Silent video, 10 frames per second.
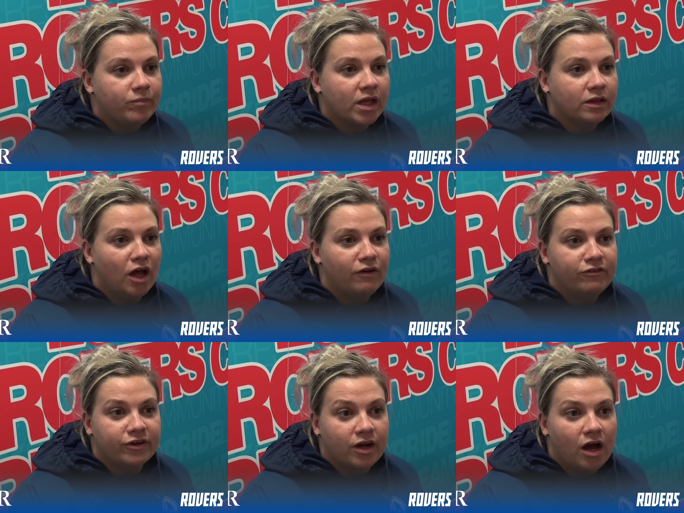
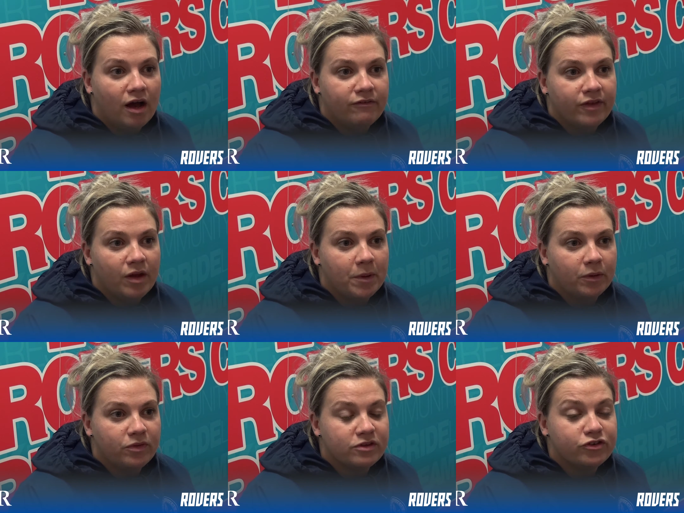Laura and Cara that are
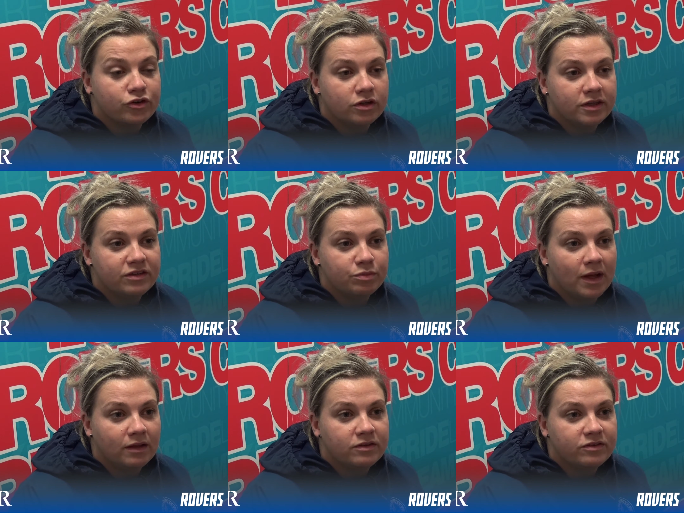both at Chorley as
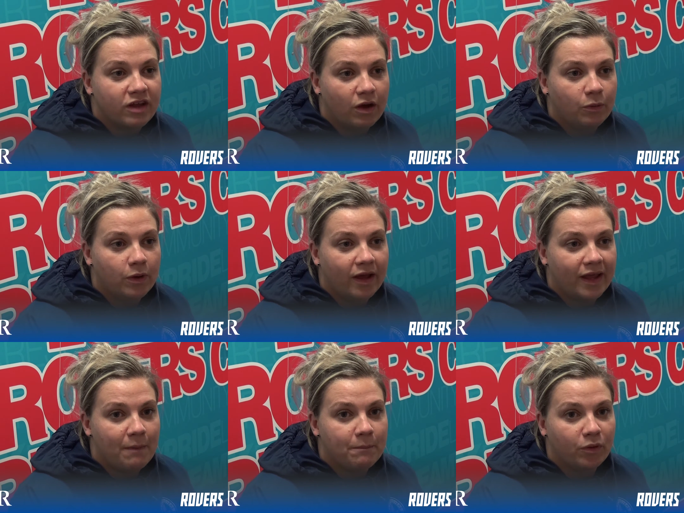well. So
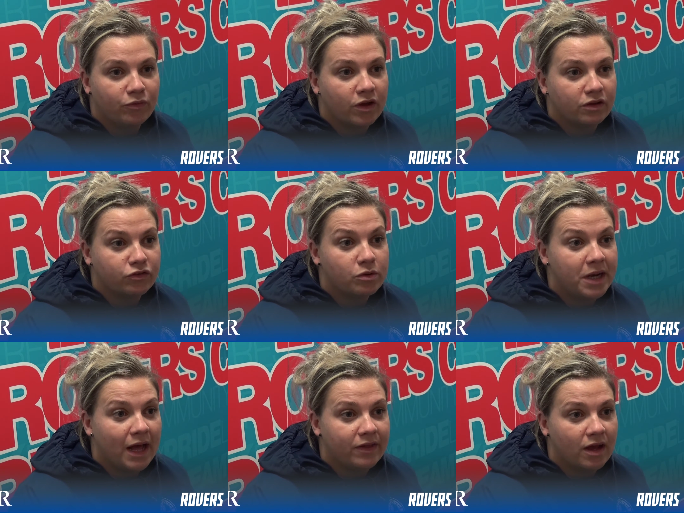again, both girls coming
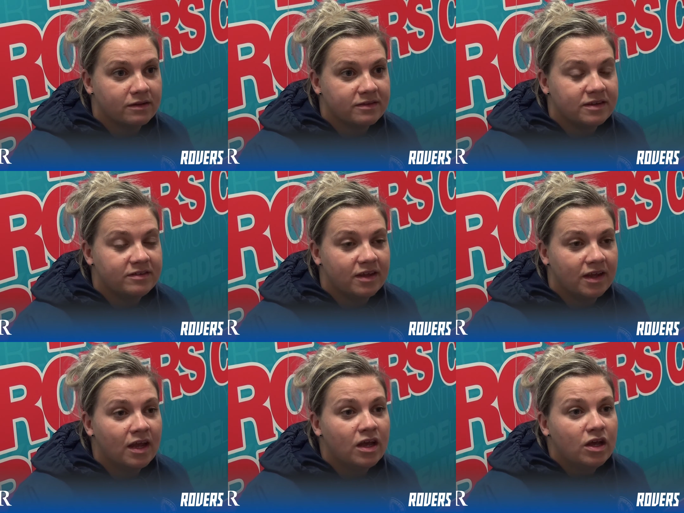out the RTC,
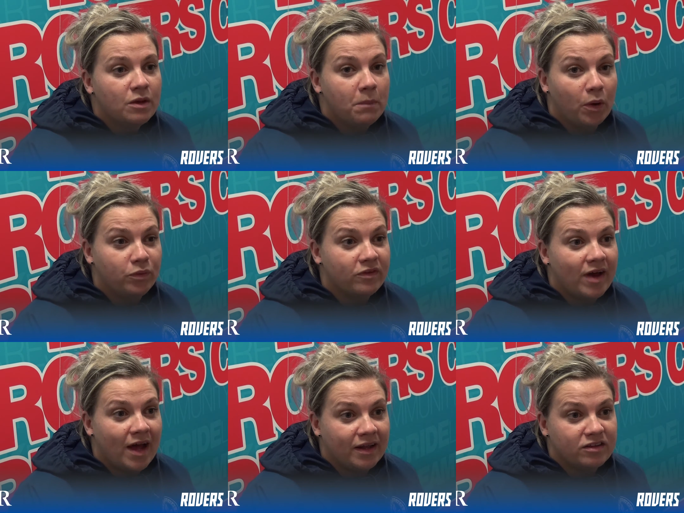both have
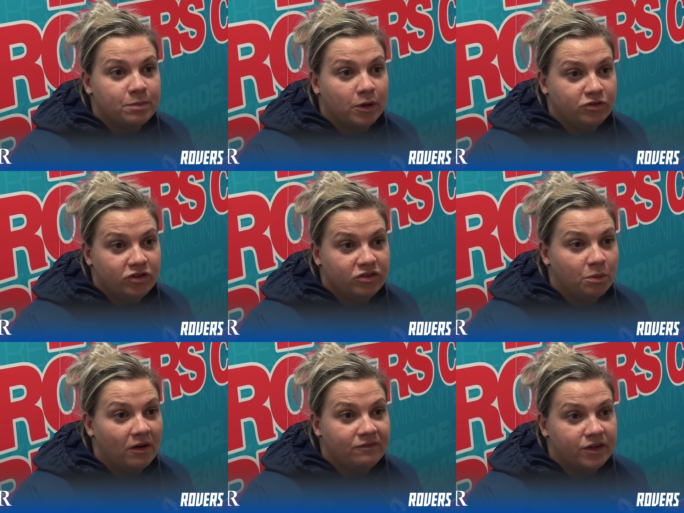had exposure to
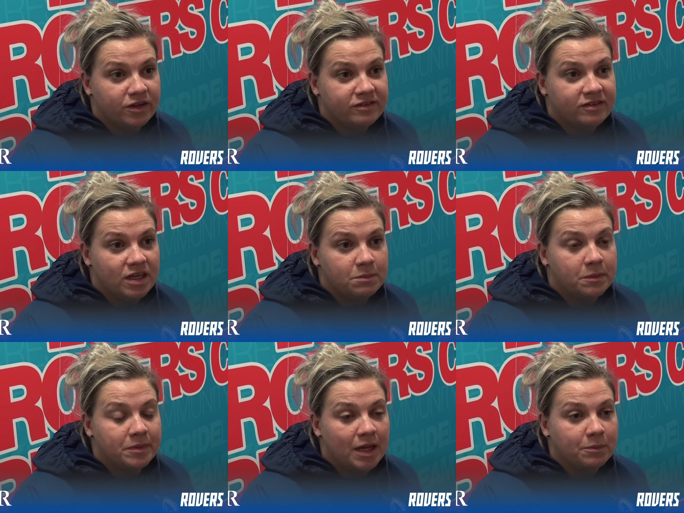our first team and
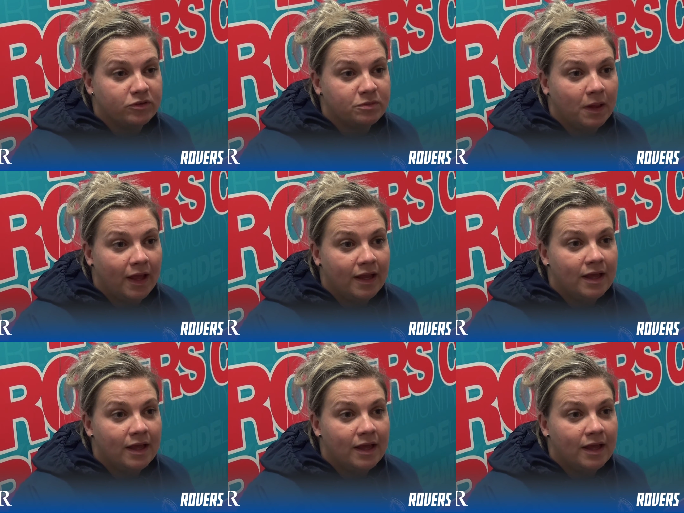been able to play